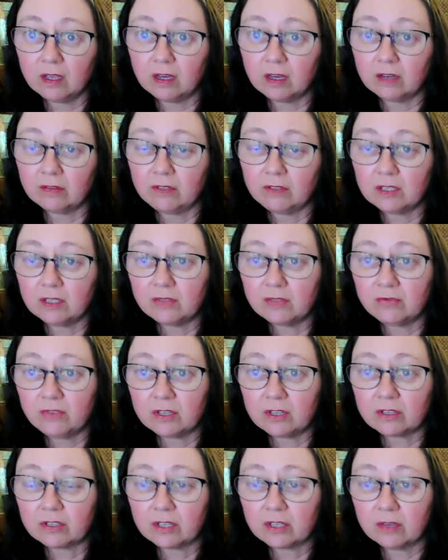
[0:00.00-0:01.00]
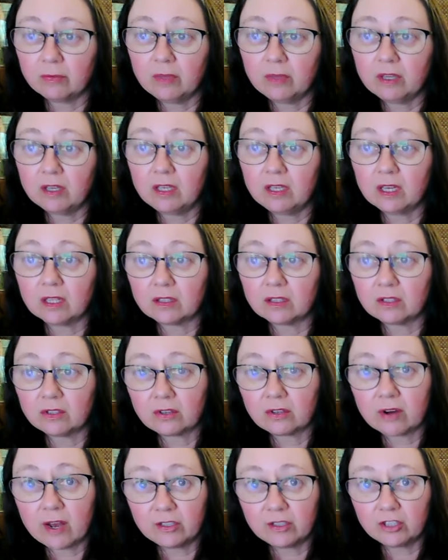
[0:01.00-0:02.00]
of this fearsome yet
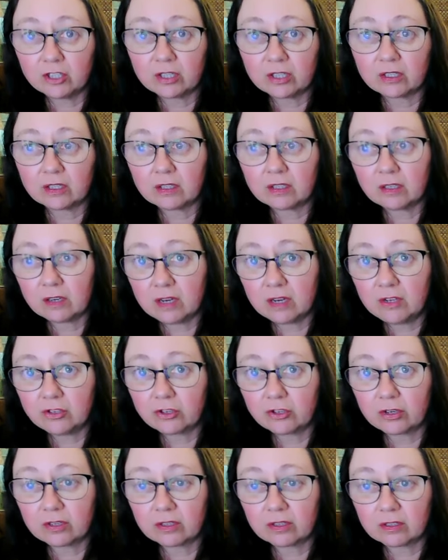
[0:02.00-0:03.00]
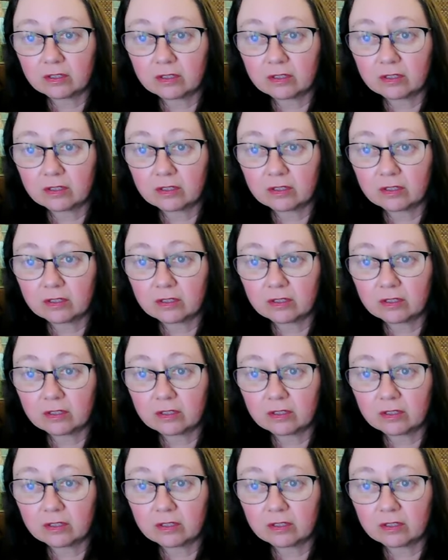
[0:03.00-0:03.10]
tragic creature.